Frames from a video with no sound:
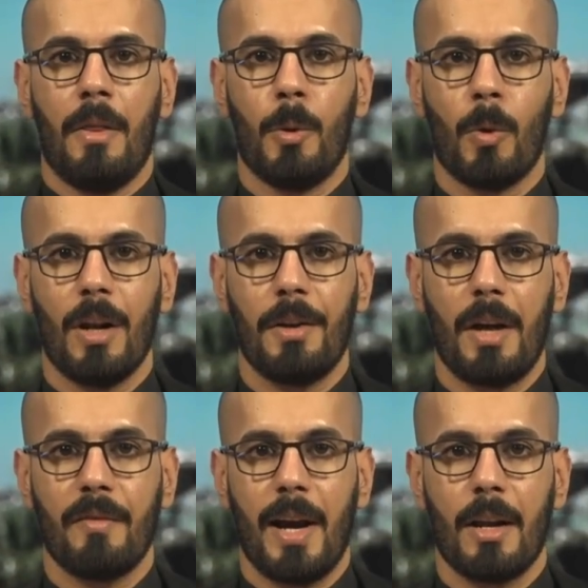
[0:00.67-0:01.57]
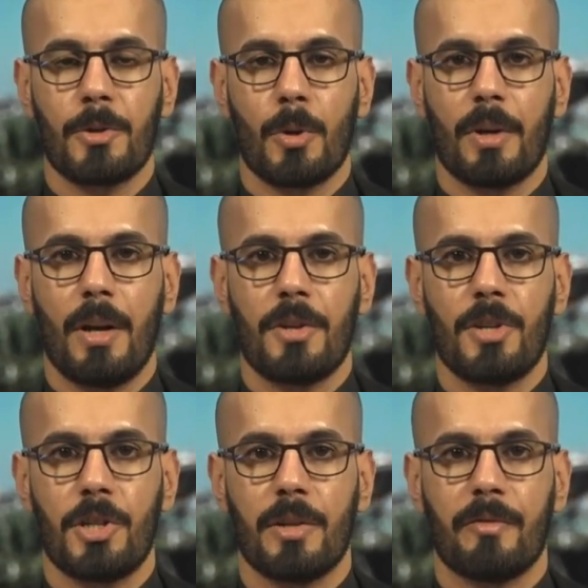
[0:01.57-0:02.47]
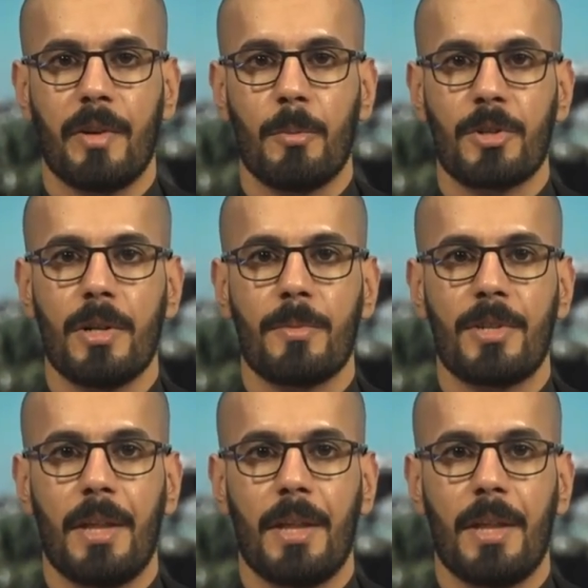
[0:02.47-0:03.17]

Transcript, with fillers: The World Nonviolence Organization Free Muslims